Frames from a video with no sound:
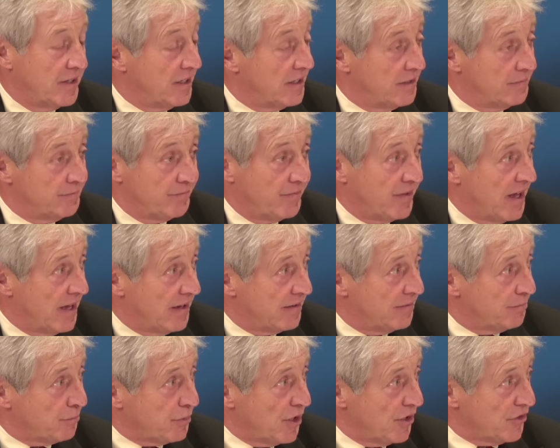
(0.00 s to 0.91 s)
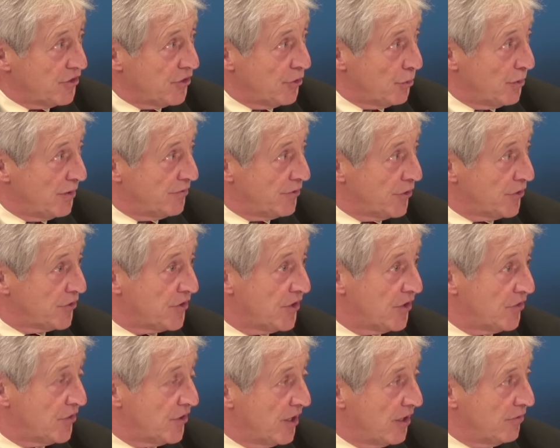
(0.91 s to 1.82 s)
um, that pressure reversed
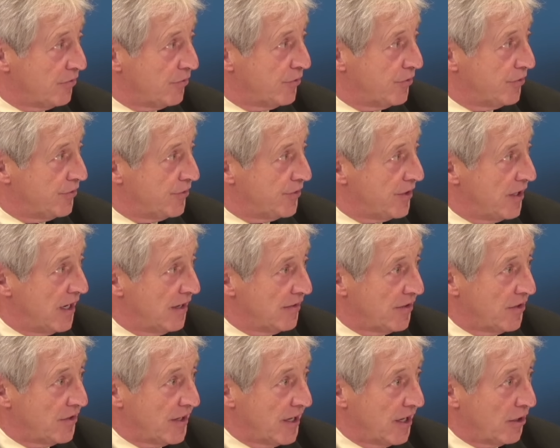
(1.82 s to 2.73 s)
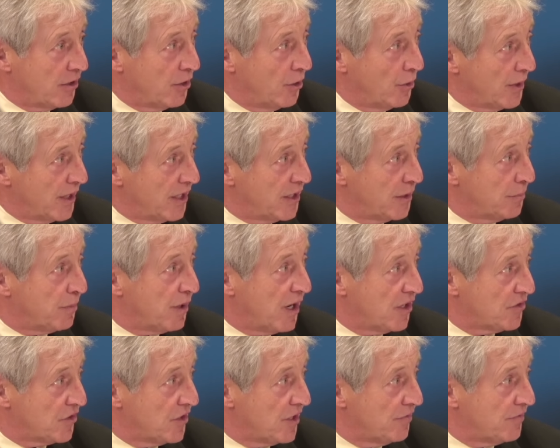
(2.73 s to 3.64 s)
itself, had the Dow going into
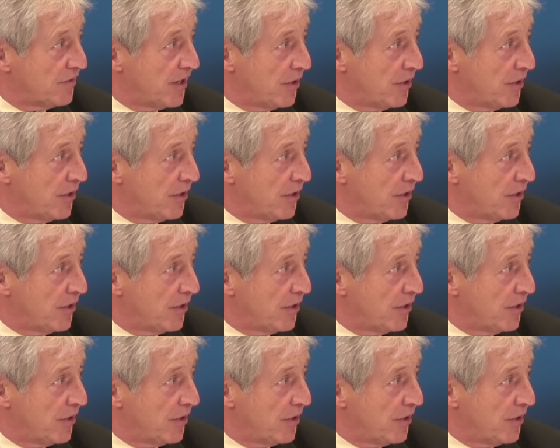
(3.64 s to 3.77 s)
positive